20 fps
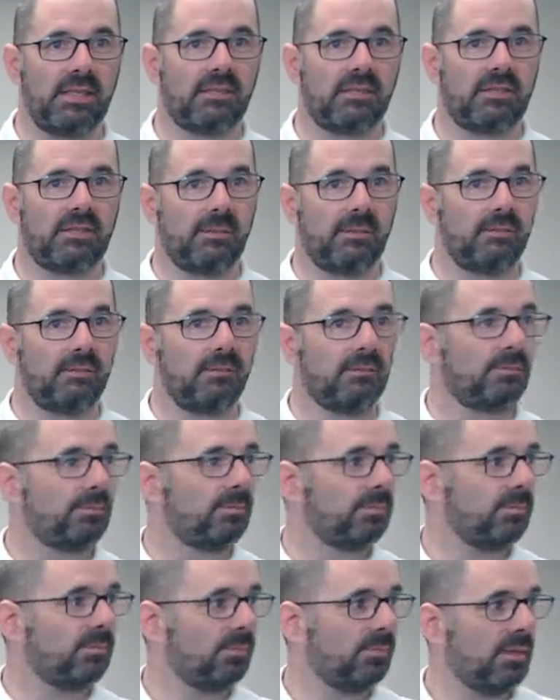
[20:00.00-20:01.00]
some,
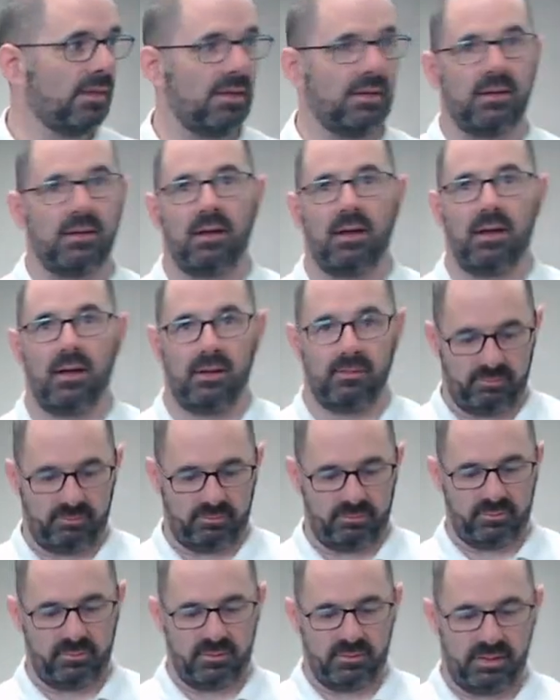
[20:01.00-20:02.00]

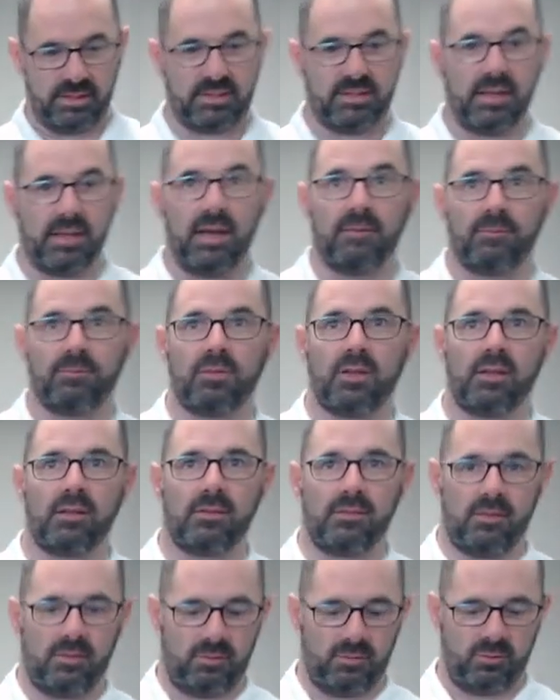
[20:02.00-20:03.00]
let's say,
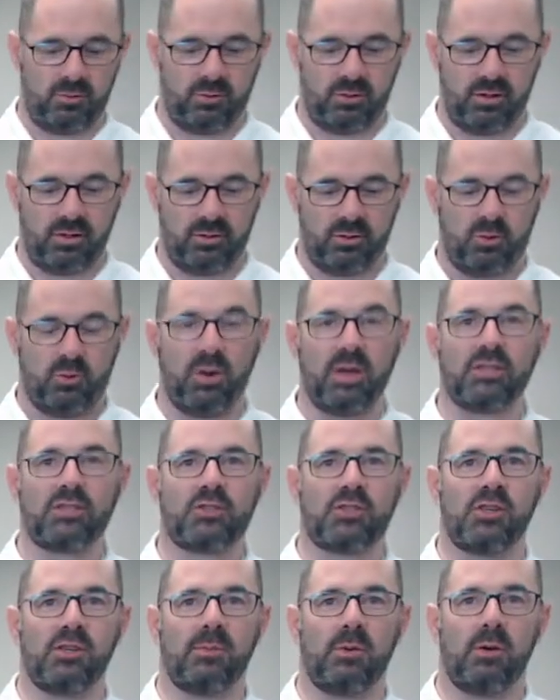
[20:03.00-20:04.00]

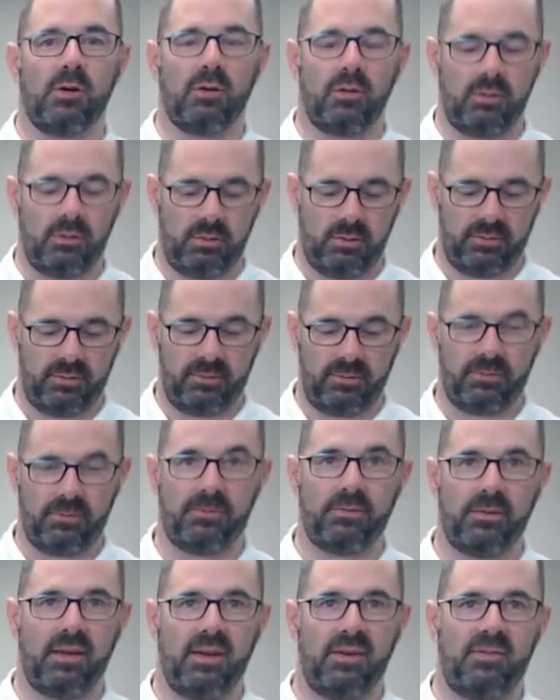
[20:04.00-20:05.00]
questionable
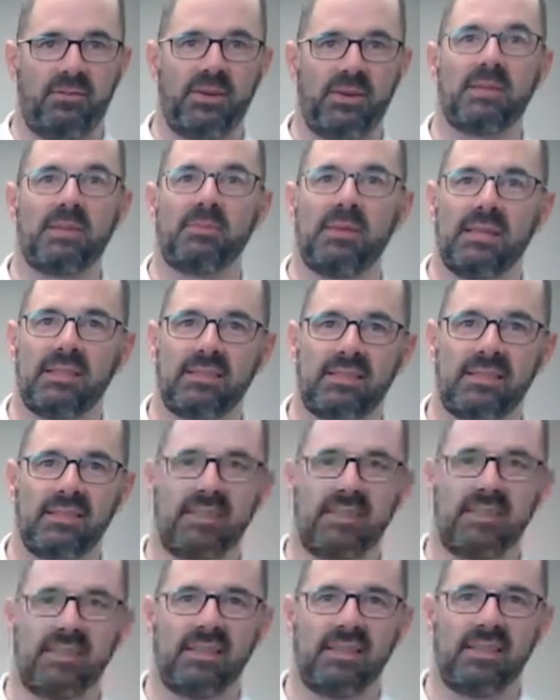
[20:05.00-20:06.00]
fitment.
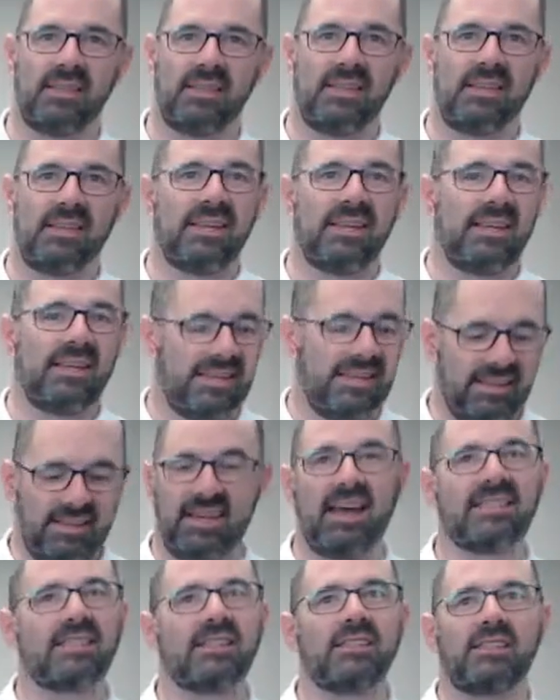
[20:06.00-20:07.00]

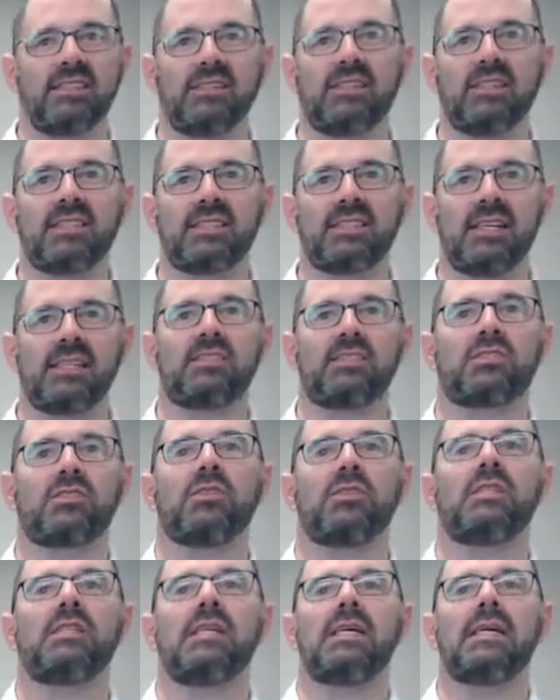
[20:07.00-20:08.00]
Guys, the
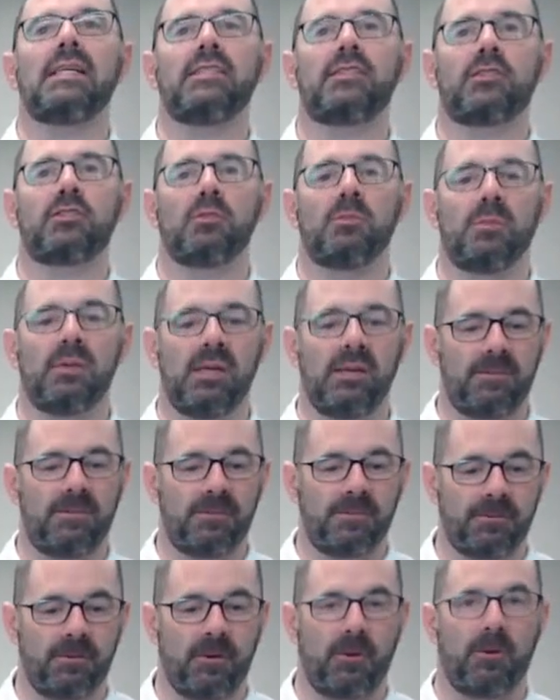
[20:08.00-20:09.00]
sensor needs to be
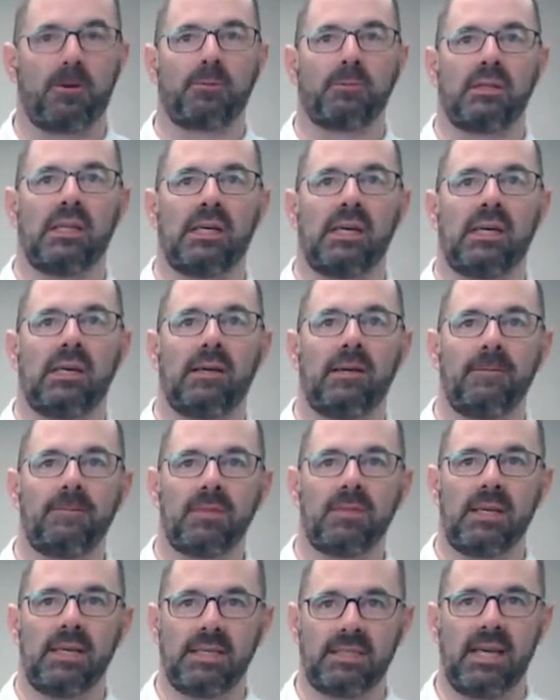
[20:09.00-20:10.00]
firmly
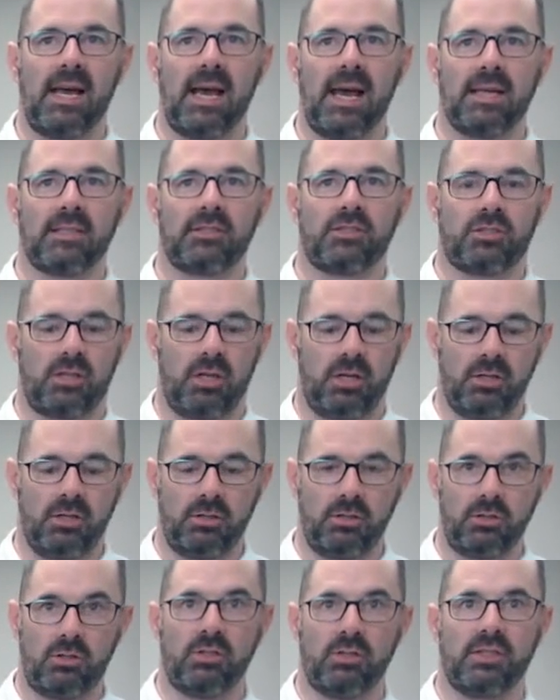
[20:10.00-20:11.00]
attached
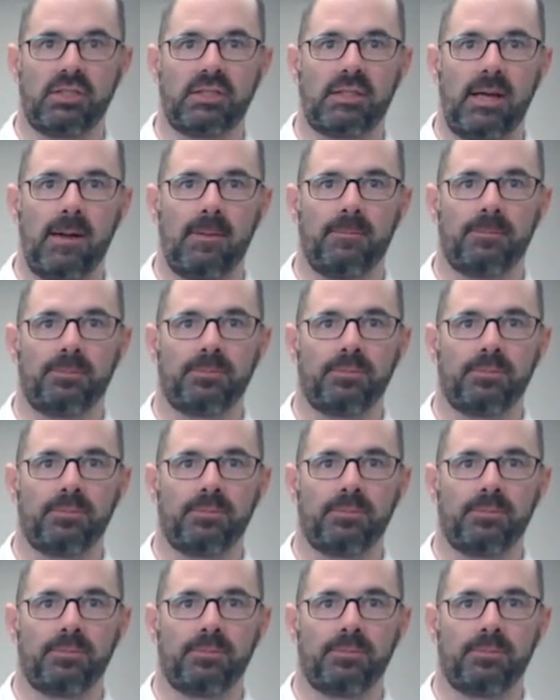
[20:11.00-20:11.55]
to the stem.